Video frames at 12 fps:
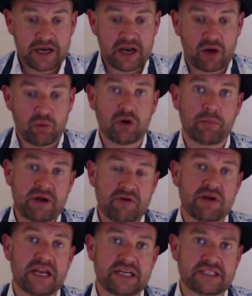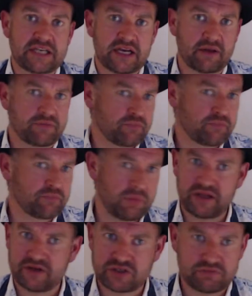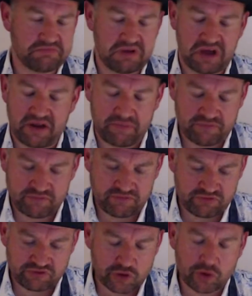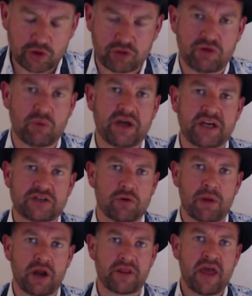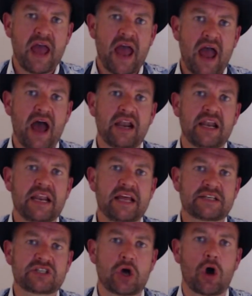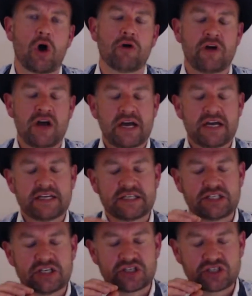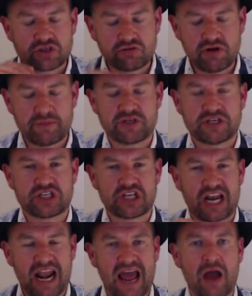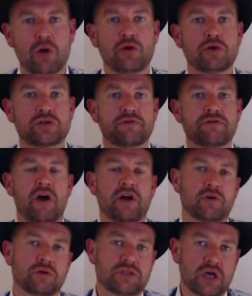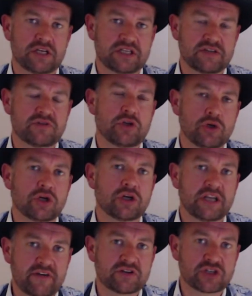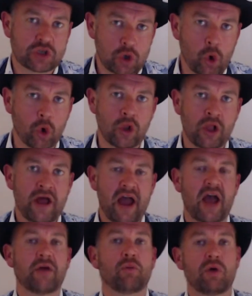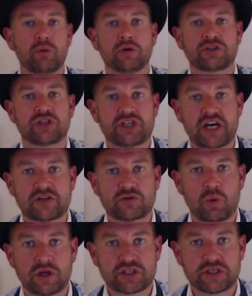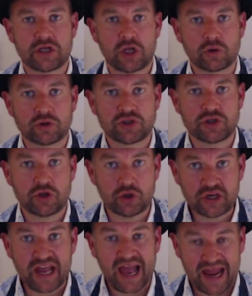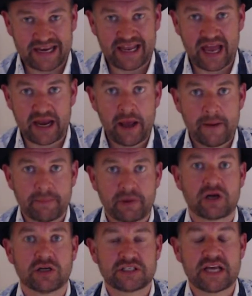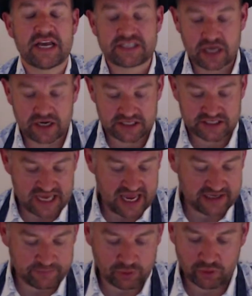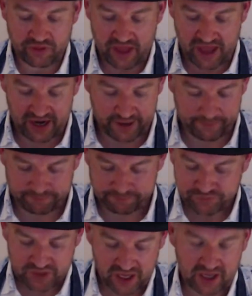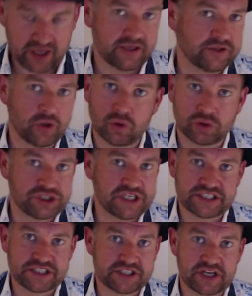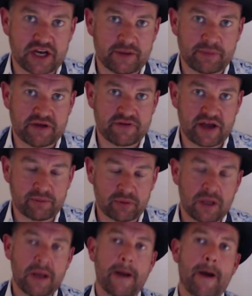Now, we'll be releasing probably in 2 to 3 weeks or a month, a list of descriptors that allow you to find alternatives, and you can give us a call and we will suggest ones local to you that you can get, because it's understandable that not all cheeses are going to be available.